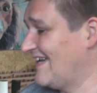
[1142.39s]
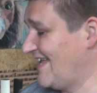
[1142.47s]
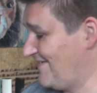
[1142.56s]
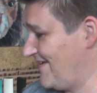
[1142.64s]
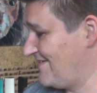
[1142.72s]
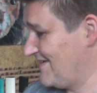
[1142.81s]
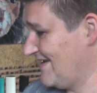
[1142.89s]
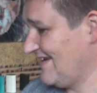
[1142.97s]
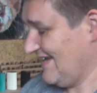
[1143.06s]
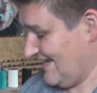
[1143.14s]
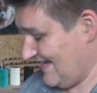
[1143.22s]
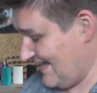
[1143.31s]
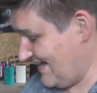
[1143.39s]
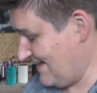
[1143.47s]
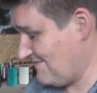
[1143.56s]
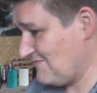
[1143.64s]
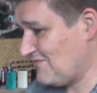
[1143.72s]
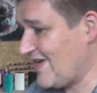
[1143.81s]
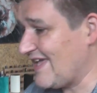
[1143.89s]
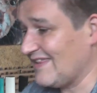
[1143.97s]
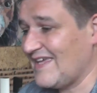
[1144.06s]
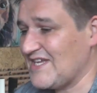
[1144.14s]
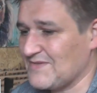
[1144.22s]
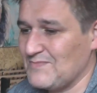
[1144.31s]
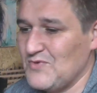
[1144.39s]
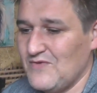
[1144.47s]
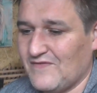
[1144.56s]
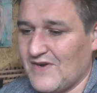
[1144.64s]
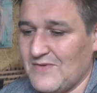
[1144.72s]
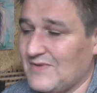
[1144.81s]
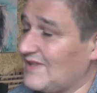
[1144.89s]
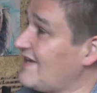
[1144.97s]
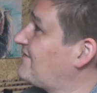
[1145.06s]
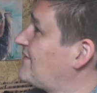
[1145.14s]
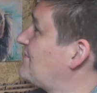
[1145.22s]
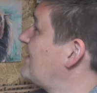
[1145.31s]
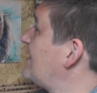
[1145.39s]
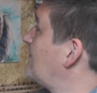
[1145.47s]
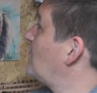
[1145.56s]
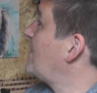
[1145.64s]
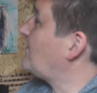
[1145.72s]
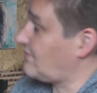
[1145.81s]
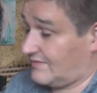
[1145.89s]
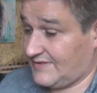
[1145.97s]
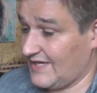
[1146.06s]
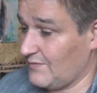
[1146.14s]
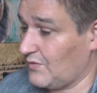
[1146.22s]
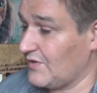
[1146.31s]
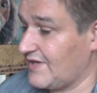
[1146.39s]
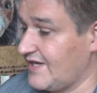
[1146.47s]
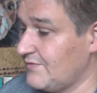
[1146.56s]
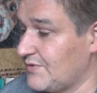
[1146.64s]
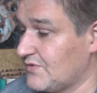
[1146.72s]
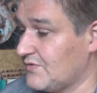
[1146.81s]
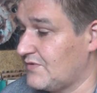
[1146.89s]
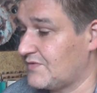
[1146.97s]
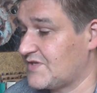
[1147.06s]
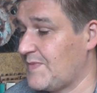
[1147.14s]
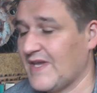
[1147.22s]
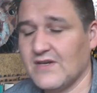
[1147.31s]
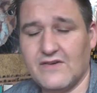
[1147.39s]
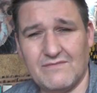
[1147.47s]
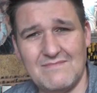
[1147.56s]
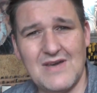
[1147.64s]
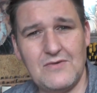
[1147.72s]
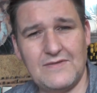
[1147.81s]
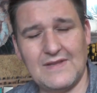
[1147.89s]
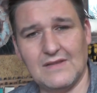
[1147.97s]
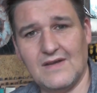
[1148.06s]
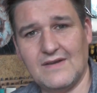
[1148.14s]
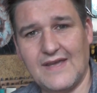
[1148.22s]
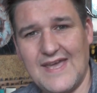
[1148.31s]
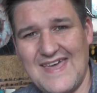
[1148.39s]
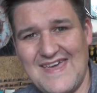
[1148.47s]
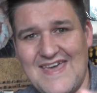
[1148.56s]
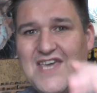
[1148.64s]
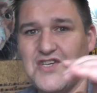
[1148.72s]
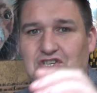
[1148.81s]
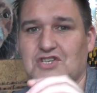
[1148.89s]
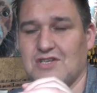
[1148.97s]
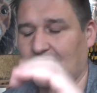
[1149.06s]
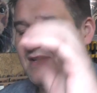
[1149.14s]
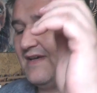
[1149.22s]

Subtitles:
Anyway. Right, let's move around left to right. Well, tell you what, here we go. Speaking of mouth-to-lung-ish.